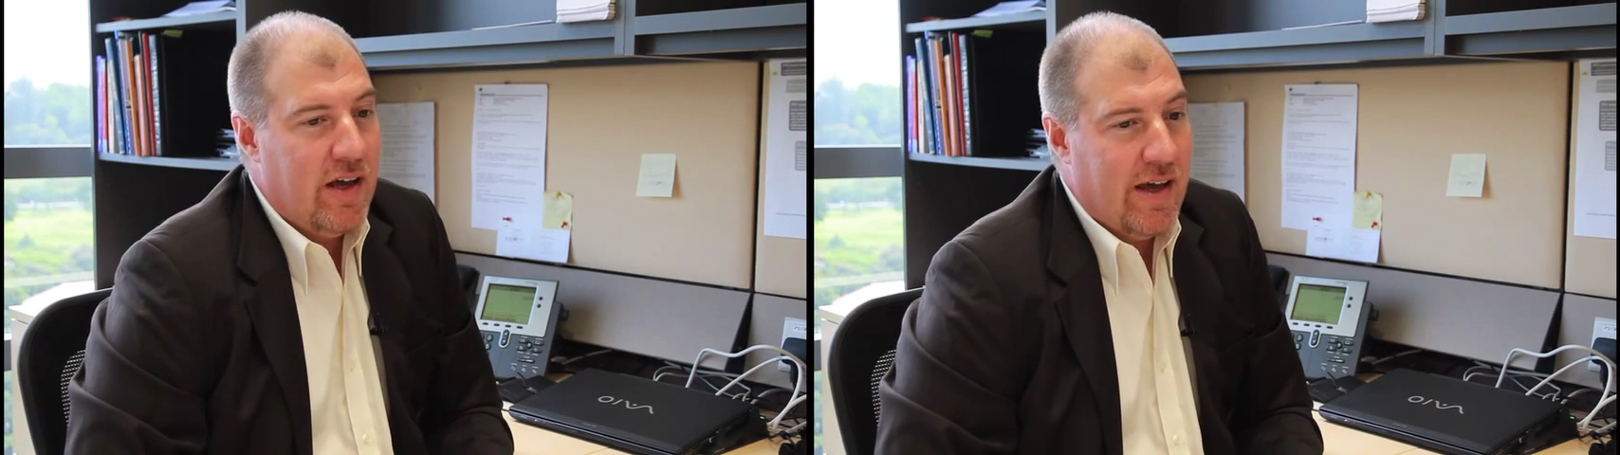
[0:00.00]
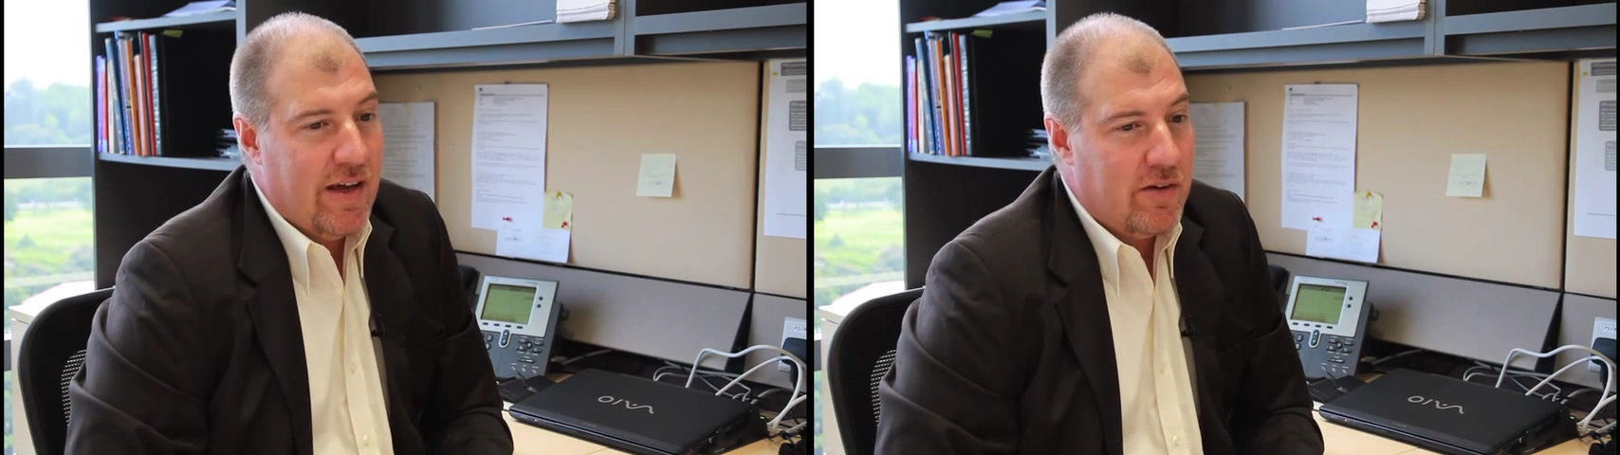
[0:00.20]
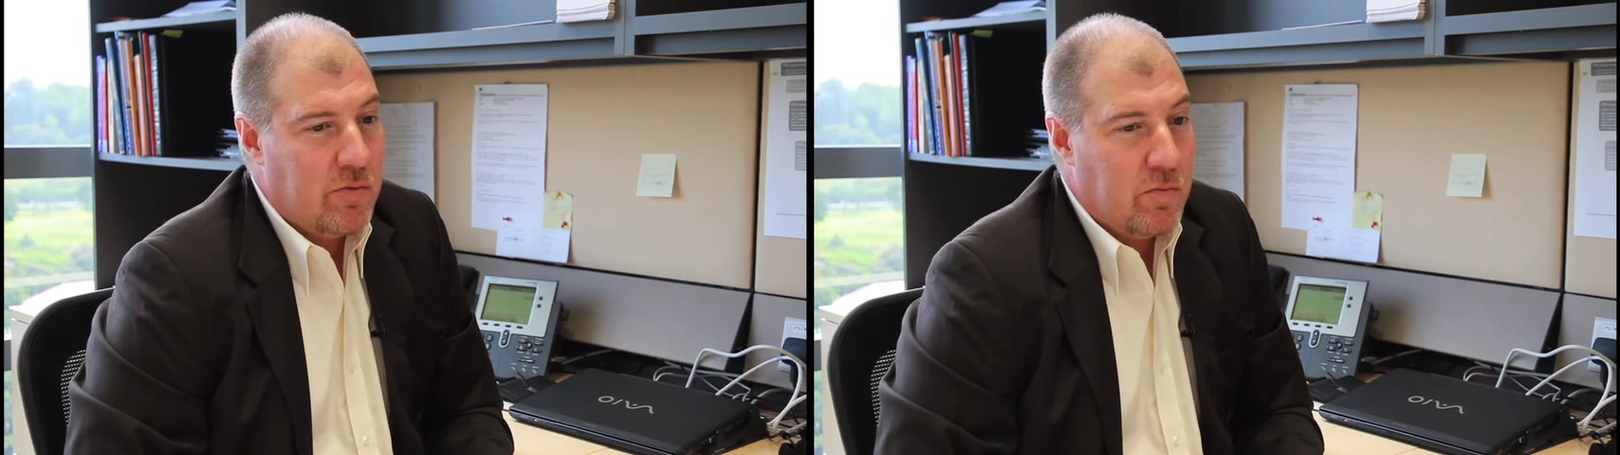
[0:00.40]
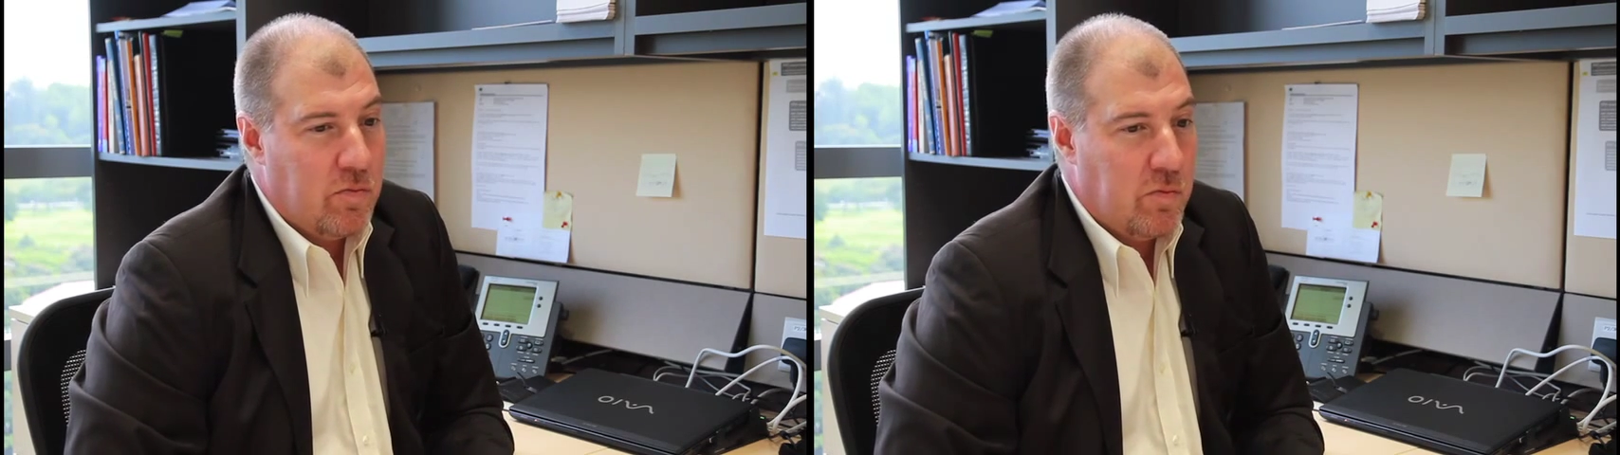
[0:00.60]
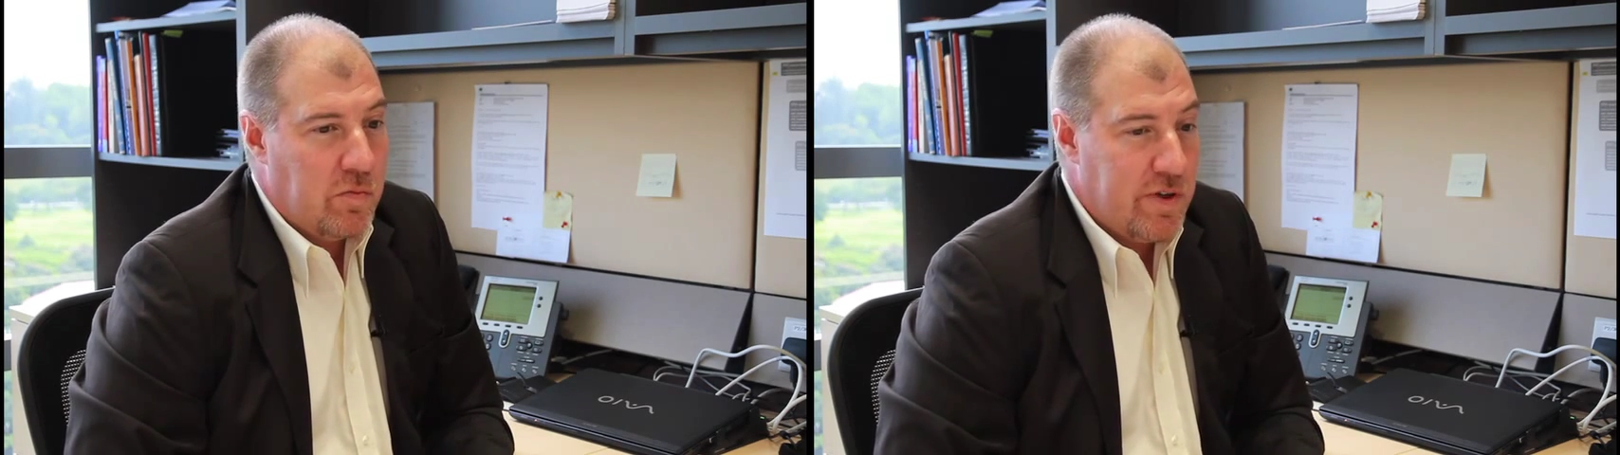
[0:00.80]
And
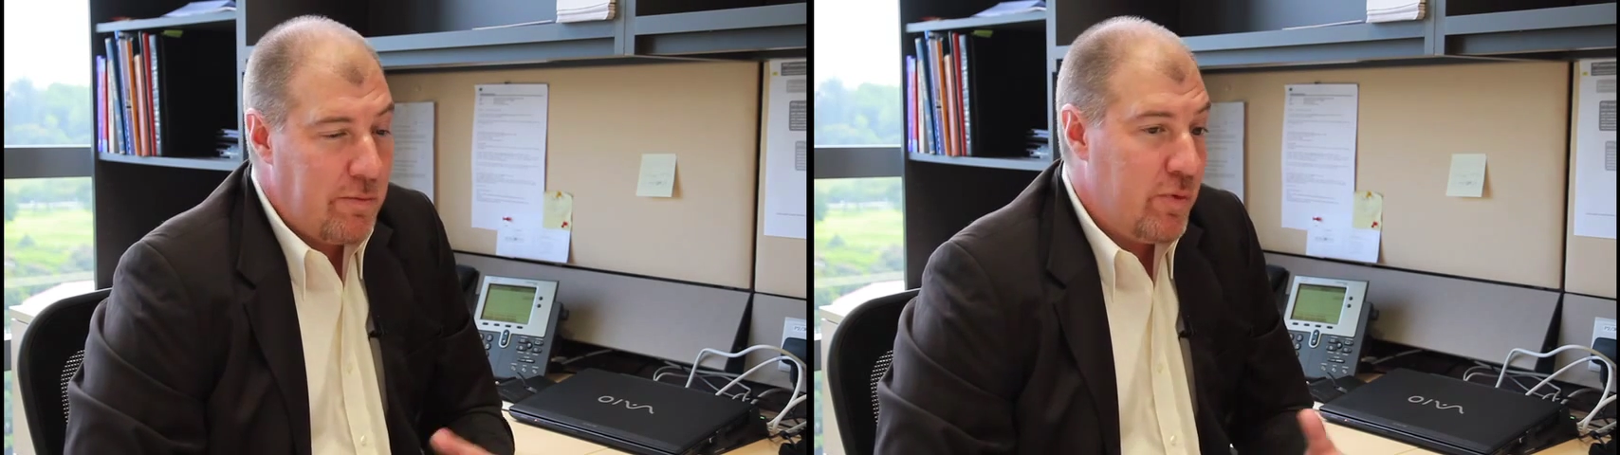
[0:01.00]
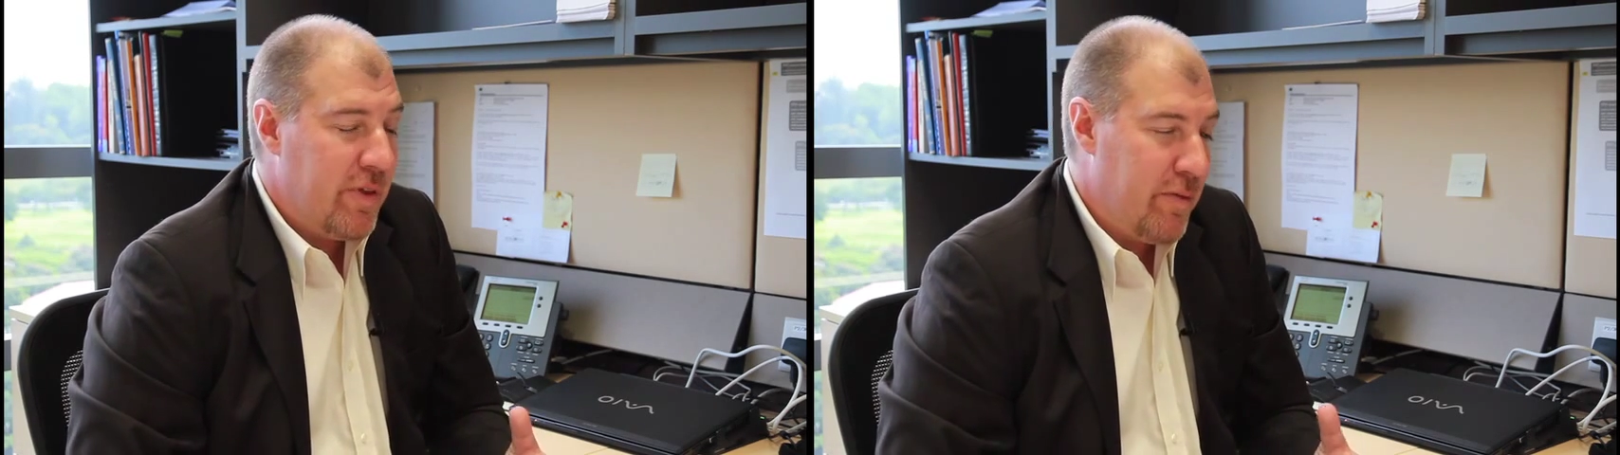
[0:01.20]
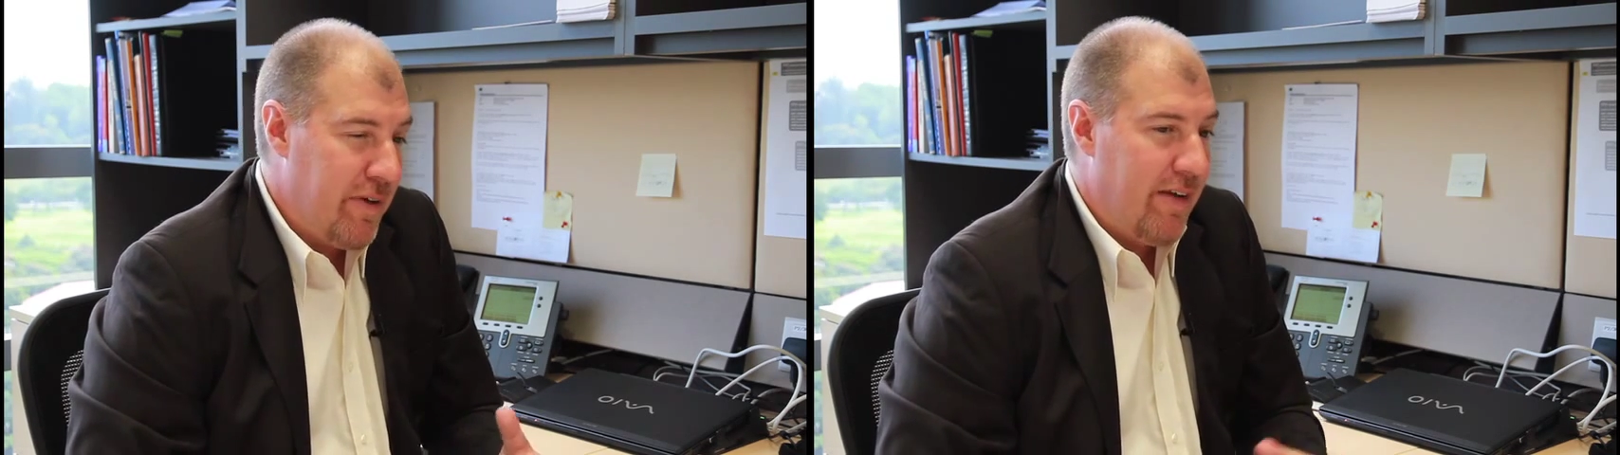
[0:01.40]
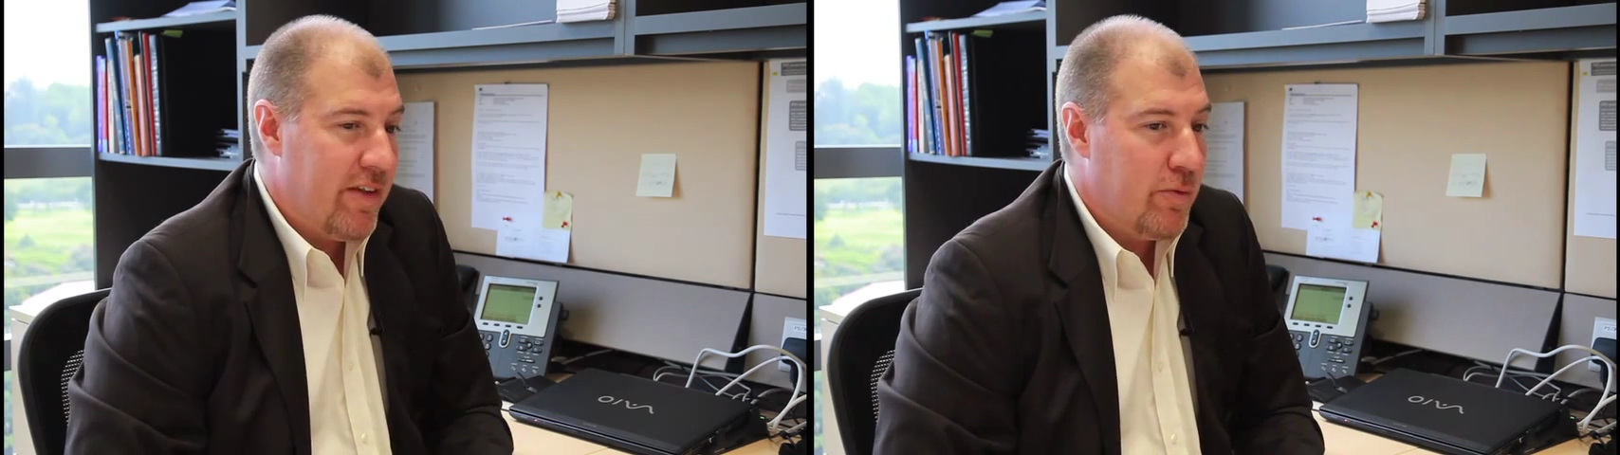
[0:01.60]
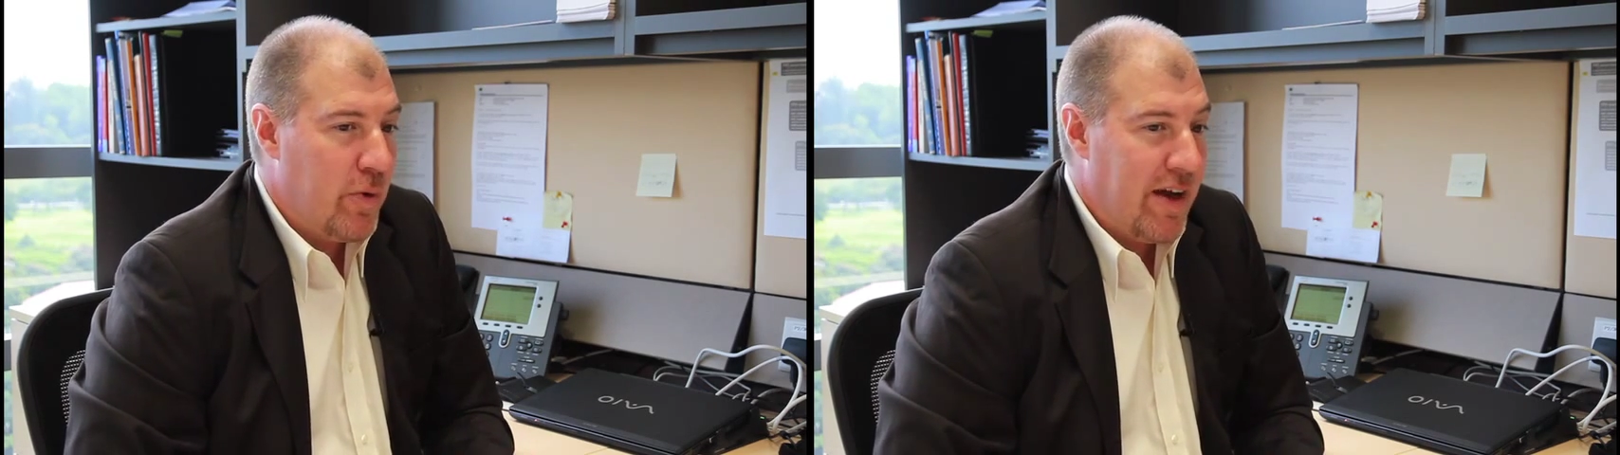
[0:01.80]
subsequently found
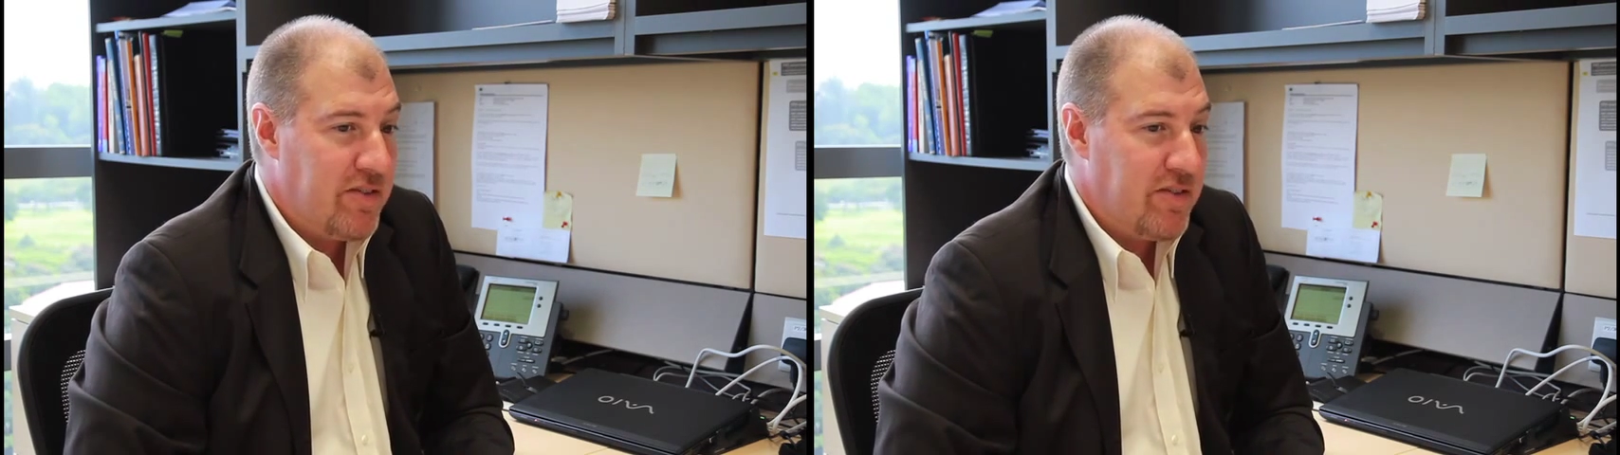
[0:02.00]
that if we